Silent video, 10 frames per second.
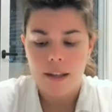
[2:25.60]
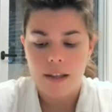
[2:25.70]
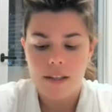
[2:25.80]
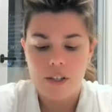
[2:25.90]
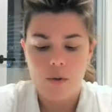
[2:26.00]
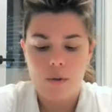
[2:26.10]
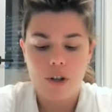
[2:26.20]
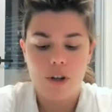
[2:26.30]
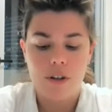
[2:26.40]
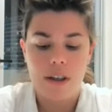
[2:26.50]
This is to
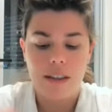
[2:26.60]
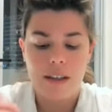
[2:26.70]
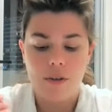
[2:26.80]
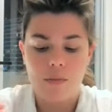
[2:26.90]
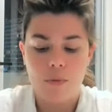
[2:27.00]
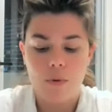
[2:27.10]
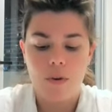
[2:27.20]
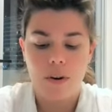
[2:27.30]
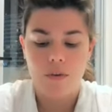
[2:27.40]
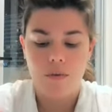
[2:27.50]
ensure that they
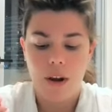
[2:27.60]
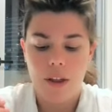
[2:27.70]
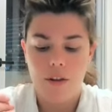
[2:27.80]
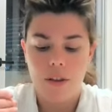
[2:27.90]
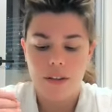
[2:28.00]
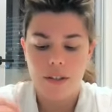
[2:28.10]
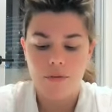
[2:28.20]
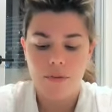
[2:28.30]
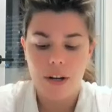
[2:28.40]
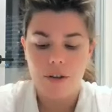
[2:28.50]
support rather than
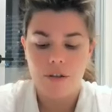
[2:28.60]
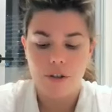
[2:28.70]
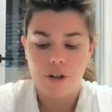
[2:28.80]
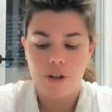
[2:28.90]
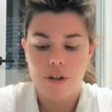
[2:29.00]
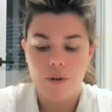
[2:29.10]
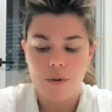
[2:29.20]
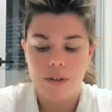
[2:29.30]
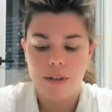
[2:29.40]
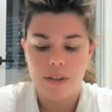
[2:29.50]
derail your journey
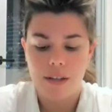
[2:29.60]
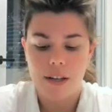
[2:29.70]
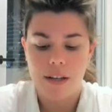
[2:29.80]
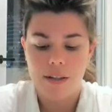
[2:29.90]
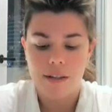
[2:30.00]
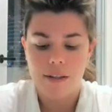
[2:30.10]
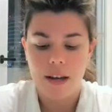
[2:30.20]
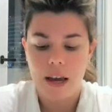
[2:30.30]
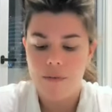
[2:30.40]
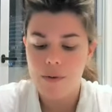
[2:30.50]
towards success.
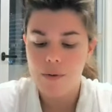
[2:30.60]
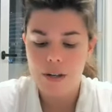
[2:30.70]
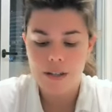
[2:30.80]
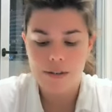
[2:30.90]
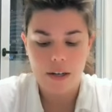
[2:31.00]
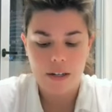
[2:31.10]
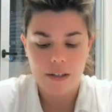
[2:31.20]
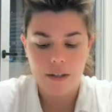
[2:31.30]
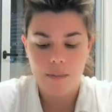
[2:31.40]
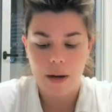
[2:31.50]
Everyone is
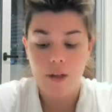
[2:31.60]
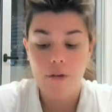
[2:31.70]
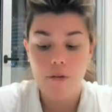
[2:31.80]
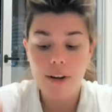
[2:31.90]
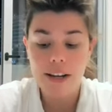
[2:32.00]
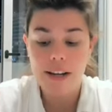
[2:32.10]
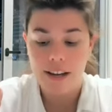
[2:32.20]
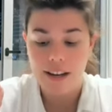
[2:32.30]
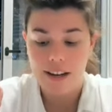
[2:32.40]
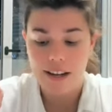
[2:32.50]
affected by
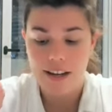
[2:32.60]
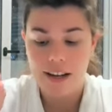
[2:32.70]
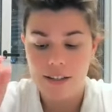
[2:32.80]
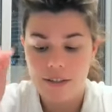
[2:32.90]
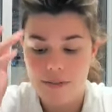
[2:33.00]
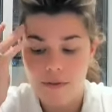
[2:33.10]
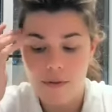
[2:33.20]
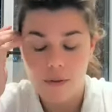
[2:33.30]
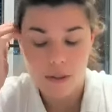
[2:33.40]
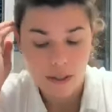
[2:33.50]
three kinds of
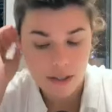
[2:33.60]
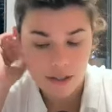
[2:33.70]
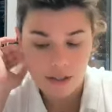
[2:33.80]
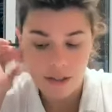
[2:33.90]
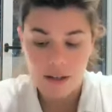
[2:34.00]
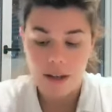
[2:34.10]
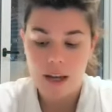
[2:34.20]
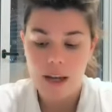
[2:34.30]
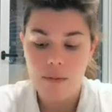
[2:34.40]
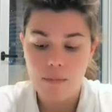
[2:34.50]
influences:
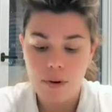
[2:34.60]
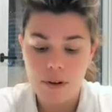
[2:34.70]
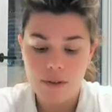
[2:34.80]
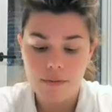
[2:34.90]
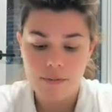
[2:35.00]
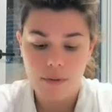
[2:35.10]
input,